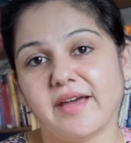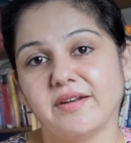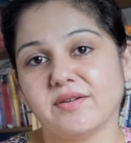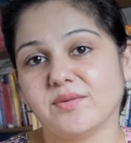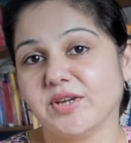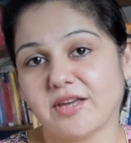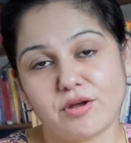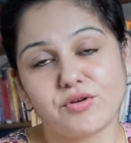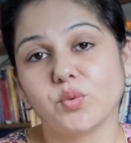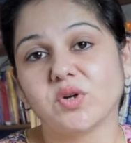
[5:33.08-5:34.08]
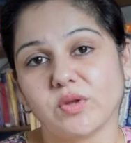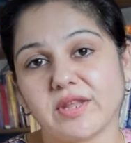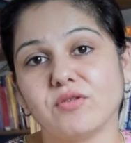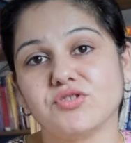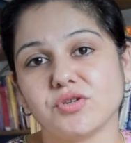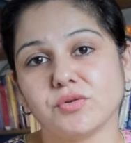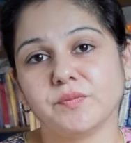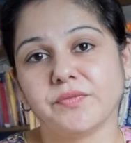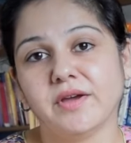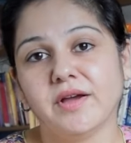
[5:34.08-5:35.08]
And we cannot do it without
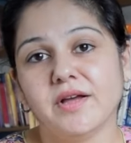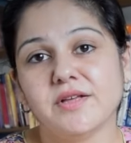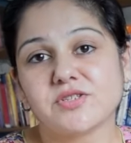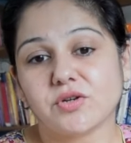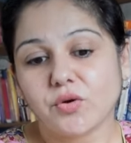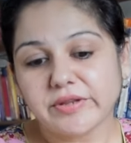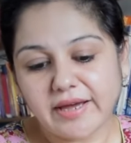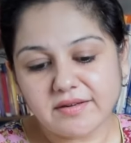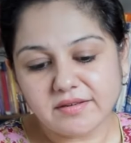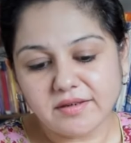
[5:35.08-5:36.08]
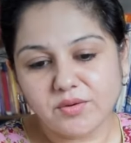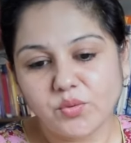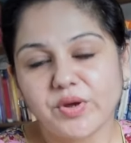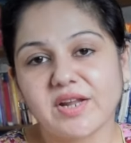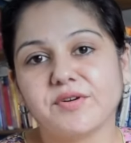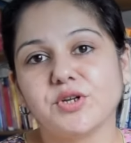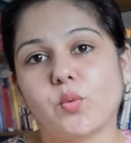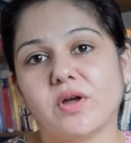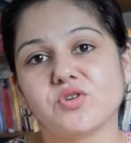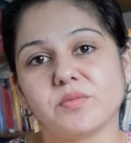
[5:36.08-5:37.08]
you. So know that whenever
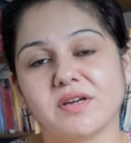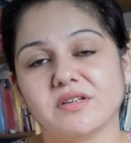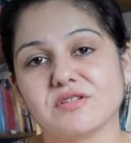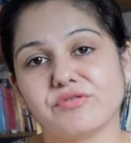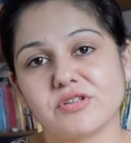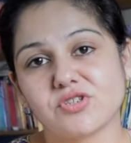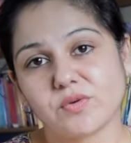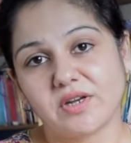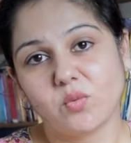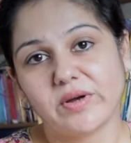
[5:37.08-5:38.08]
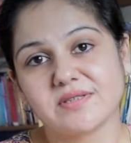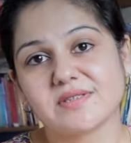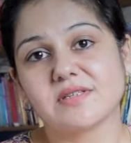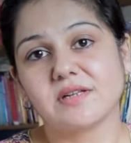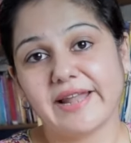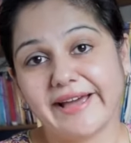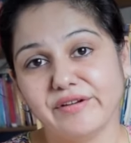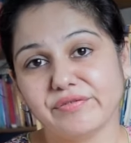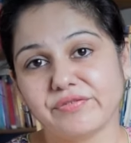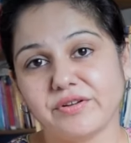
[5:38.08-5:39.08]
you want to make a difference to anyone's
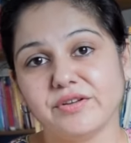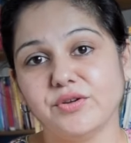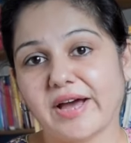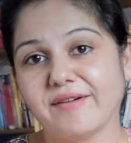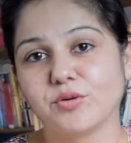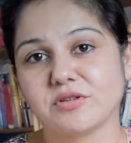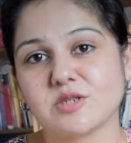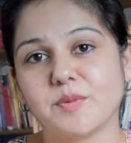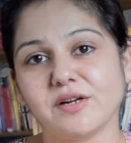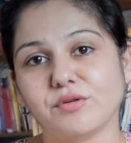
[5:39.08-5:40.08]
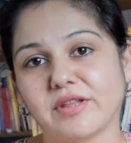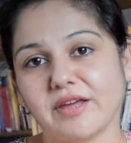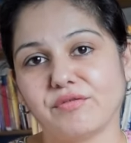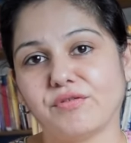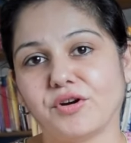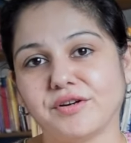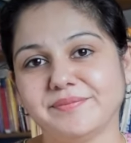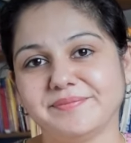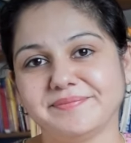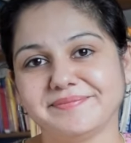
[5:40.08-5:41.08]
life, you have Lotus Petal to thank for.